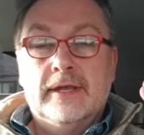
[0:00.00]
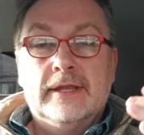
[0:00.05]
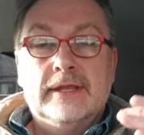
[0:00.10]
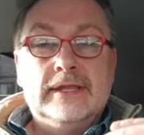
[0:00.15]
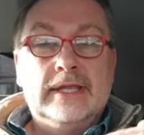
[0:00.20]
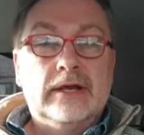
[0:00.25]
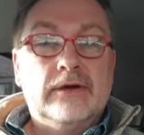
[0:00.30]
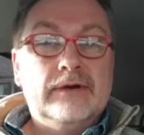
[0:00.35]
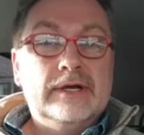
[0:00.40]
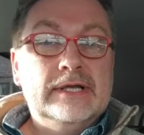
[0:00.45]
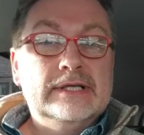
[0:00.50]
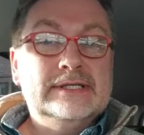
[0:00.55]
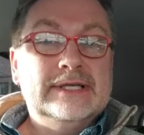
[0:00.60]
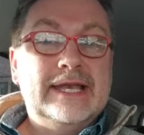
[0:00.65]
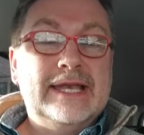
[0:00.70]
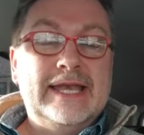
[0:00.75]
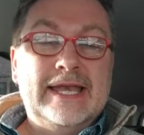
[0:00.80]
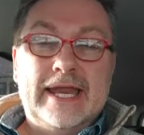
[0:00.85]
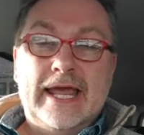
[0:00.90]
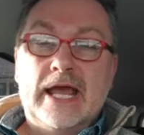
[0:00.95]
There is a
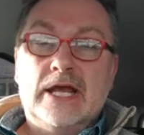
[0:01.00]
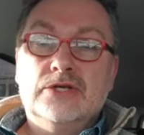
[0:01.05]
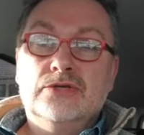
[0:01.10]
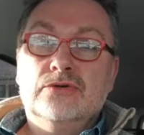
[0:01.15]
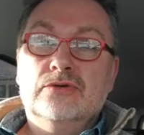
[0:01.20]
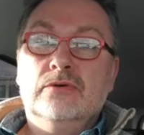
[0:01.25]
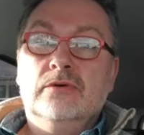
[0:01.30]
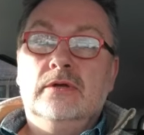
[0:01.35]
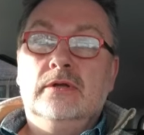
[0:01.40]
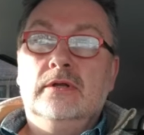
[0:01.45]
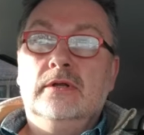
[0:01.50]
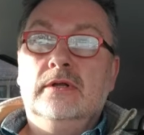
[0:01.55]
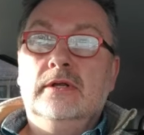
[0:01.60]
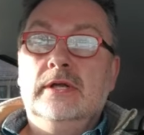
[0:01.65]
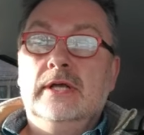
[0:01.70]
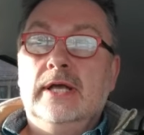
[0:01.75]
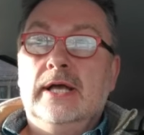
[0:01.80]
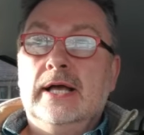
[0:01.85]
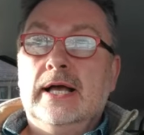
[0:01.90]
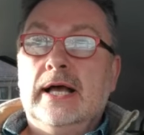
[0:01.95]
natural
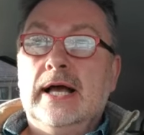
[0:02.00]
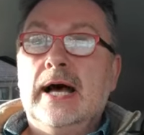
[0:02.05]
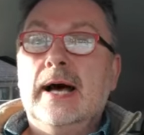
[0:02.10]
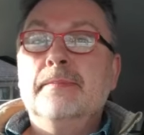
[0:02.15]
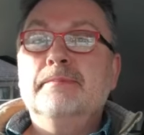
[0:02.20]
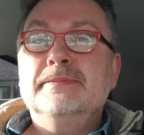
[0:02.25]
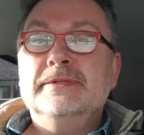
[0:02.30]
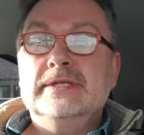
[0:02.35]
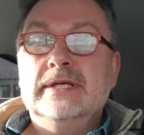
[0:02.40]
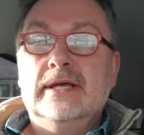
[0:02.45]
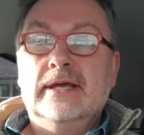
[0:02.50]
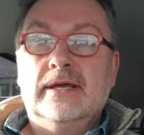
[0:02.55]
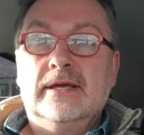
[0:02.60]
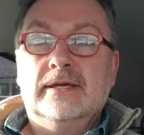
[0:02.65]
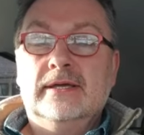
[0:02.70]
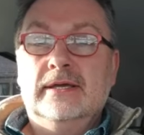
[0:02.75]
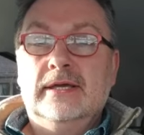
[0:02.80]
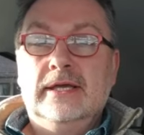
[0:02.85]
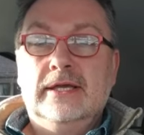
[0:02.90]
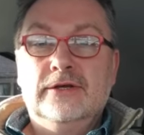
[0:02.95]

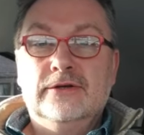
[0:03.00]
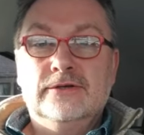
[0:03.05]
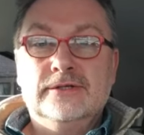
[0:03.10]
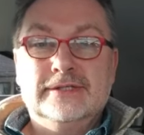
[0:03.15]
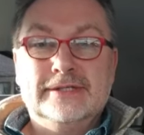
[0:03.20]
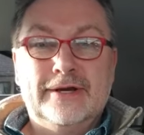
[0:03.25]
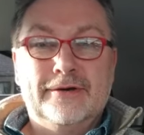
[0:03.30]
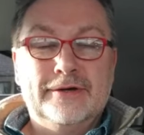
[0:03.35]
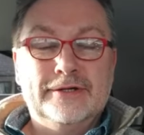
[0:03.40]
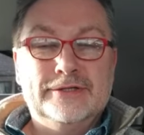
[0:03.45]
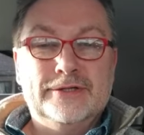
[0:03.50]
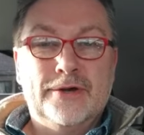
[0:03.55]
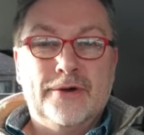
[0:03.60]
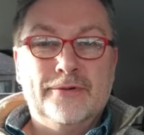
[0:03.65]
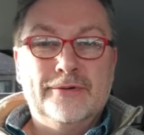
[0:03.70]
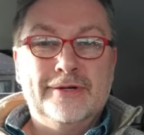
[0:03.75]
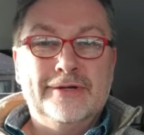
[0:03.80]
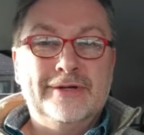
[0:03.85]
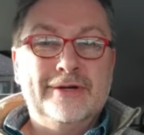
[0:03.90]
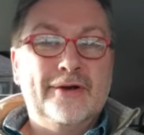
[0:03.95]
uptick in your
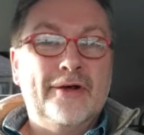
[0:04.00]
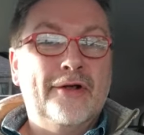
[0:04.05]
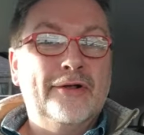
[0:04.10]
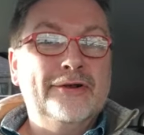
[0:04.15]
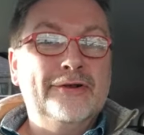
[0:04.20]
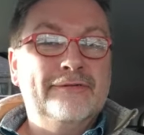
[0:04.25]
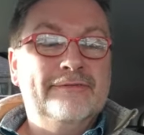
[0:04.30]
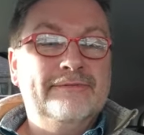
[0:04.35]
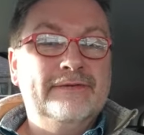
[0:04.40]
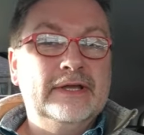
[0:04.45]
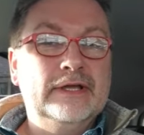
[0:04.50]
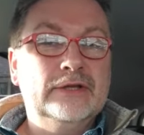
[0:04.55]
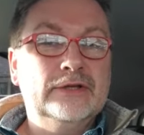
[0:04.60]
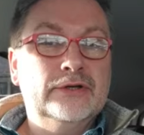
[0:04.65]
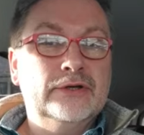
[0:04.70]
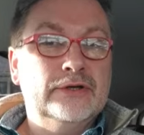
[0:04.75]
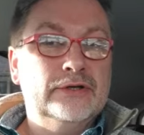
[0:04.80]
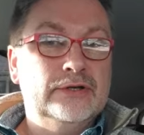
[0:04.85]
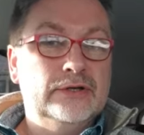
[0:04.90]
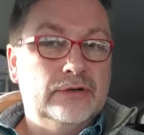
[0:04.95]
serotonin and all your feel
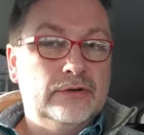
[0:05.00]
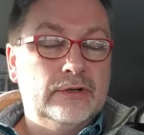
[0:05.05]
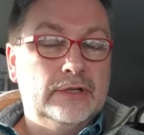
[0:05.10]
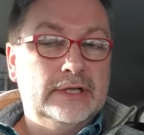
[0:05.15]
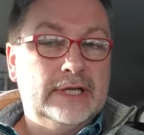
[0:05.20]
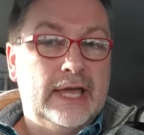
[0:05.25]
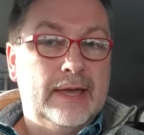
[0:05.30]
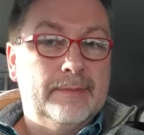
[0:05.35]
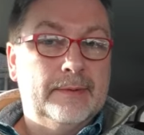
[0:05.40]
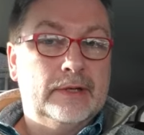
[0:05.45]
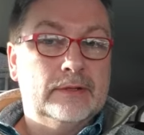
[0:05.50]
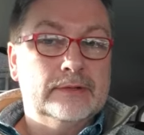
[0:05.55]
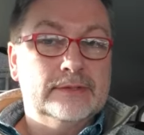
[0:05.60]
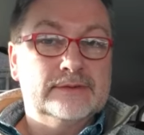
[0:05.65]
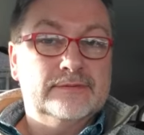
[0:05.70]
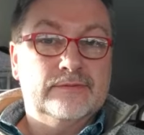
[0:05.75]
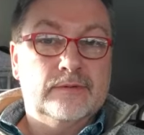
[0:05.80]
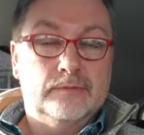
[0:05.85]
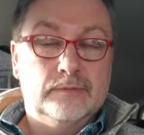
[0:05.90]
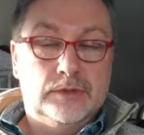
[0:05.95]
good
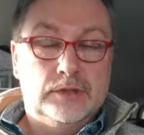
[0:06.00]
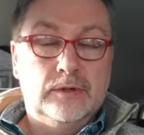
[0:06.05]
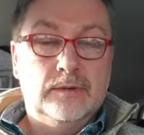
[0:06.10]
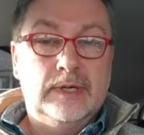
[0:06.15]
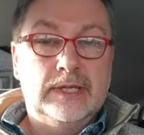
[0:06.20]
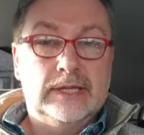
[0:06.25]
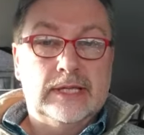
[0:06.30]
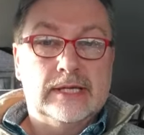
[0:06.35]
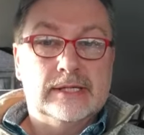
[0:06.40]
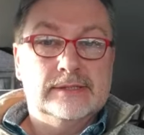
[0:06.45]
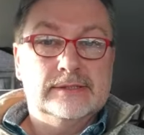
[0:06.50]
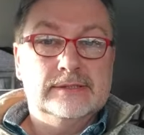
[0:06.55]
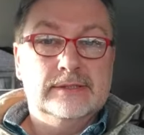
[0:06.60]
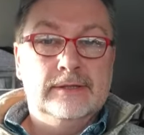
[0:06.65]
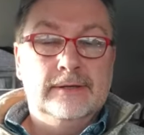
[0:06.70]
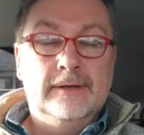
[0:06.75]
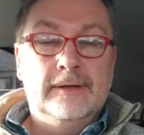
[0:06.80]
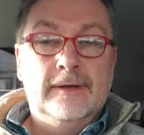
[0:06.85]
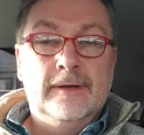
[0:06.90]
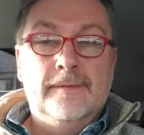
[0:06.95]
neurochemicals from doing this.
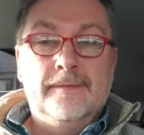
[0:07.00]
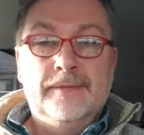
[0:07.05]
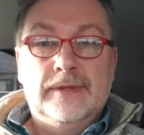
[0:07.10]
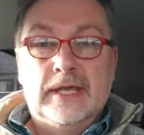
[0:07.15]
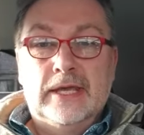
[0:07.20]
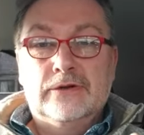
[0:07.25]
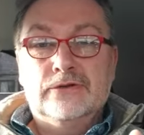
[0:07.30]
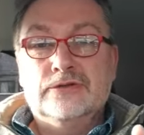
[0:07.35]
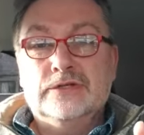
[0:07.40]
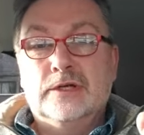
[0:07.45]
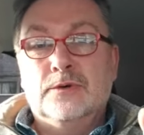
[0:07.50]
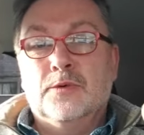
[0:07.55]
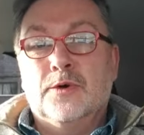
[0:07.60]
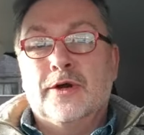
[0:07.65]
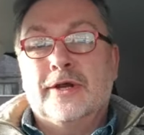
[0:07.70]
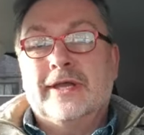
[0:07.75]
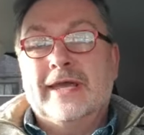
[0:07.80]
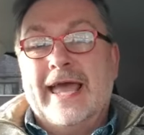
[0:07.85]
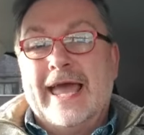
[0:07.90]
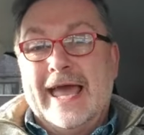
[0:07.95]
The energy
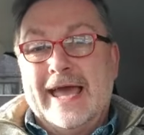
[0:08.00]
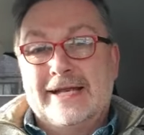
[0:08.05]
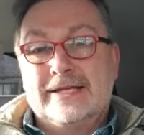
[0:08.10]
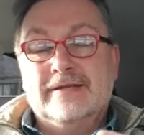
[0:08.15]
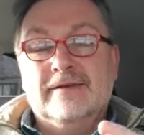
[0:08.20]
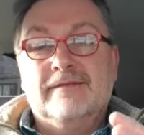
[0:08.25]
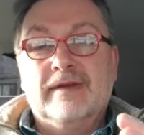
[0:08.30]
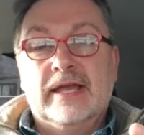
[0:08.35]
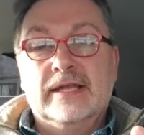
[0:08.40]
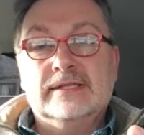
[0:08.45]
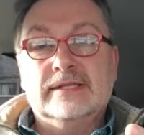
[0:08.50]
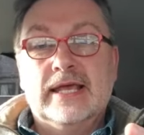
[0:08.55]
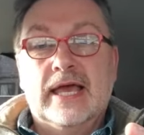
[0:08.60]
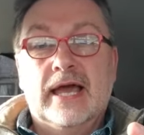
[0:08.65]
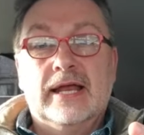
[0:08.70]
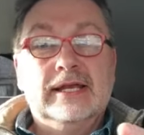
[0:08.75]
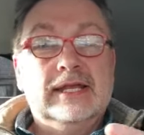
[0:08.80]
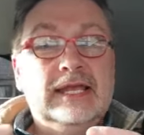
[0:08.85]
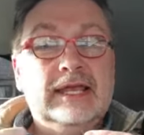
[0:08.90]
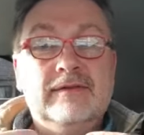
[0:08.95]
work activates
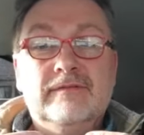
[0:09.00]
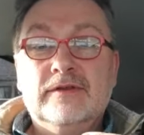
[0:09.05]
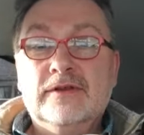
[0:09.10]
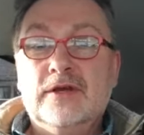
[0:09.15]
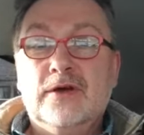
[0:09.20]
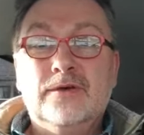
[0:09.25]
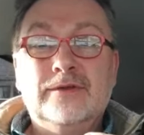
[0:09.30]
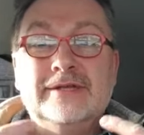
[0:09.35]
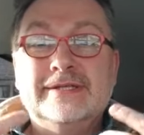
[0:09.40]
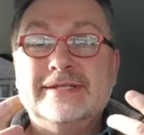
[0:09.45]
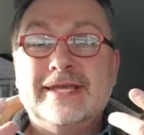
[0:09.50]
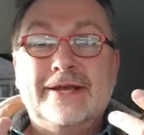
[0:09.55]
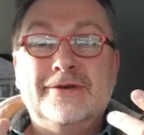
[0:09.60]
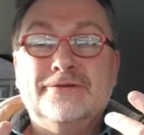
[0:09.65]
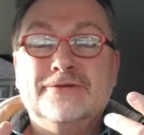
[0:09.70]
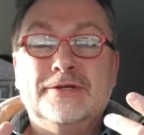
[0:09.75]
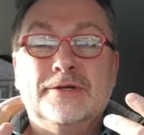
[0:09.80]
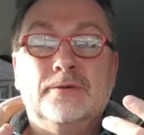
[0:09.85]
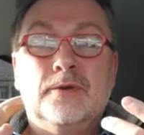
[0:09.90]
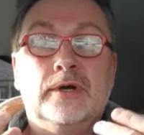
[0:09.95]
that, even though this
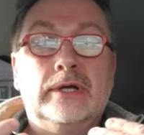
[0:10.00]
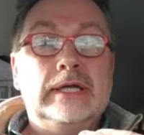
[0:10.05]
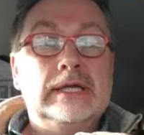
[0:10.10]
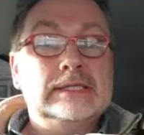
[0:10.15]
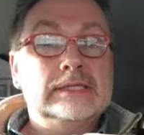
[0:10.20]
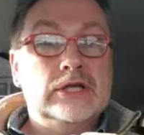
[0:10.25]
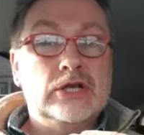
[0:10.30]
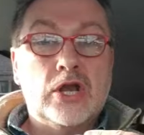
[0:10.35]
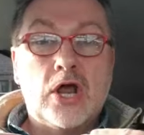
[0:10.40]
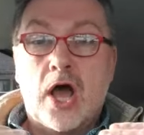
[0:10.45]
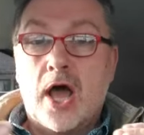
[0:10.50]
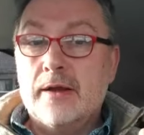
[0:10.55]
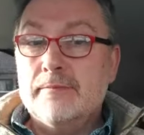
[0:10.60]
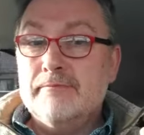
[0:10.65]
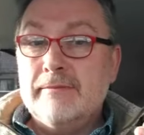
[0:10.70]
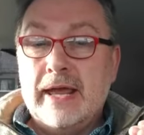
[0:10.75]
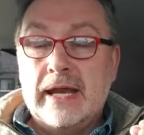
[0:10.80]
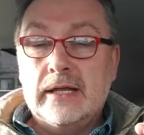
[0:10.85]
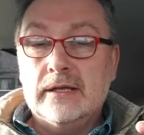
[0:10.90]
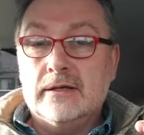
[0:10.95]
energy work is non
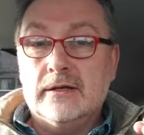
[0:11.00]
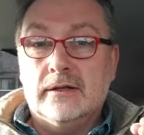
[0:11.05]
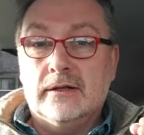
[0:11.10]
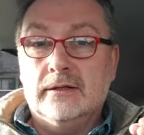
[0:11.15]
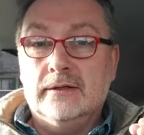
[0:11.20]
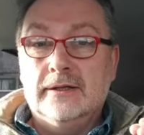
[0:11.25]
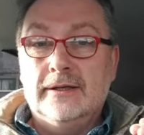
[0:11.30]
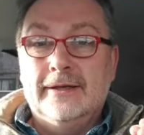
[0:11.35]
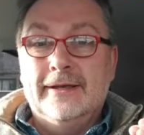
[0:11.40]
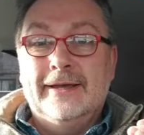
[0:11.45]
medical,